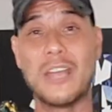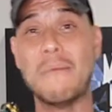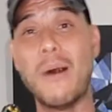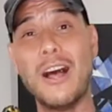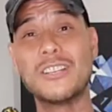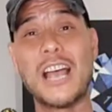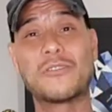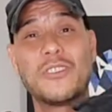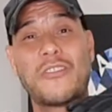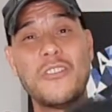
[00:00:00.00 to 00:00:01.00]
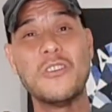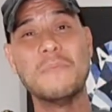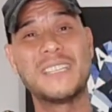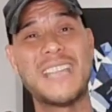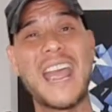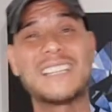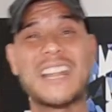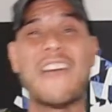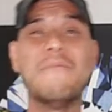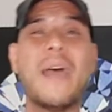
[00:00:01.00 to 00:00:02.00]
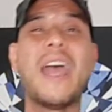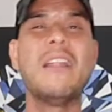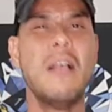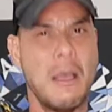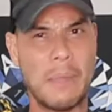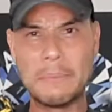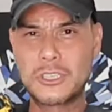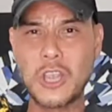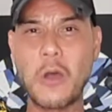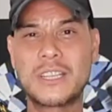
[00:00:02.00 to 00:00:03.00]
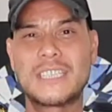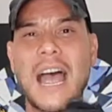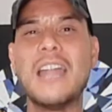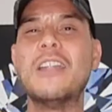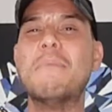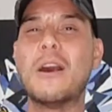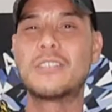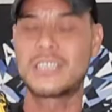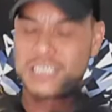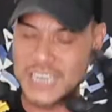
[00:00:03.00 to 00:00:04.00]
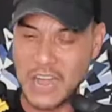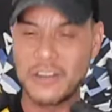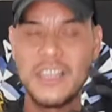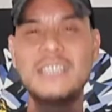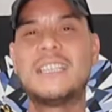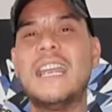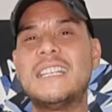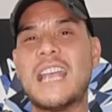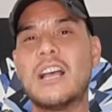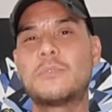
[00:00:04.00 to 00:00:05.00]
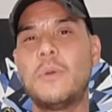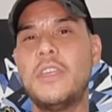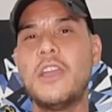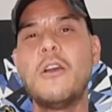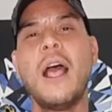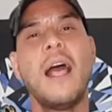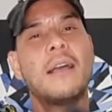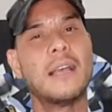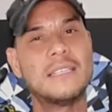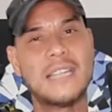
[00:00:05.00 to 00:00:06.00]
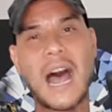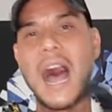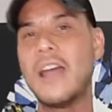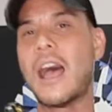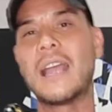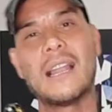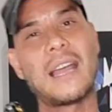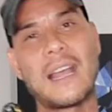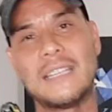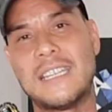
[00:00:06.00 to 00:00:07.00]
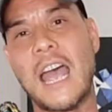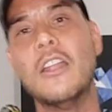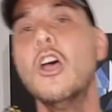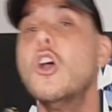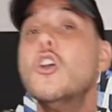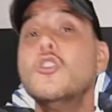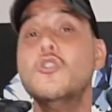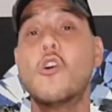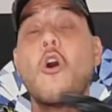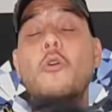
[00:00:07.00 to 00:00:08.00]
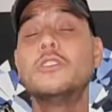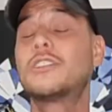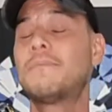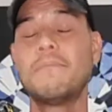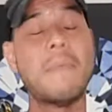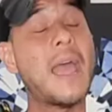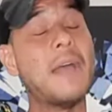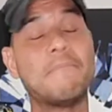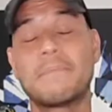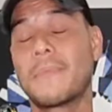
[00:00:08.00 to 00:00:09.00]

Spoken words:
I apologize for a few mistakes that I've made, but I'm so excited about sharing these details with you because, like I said, you're always, man,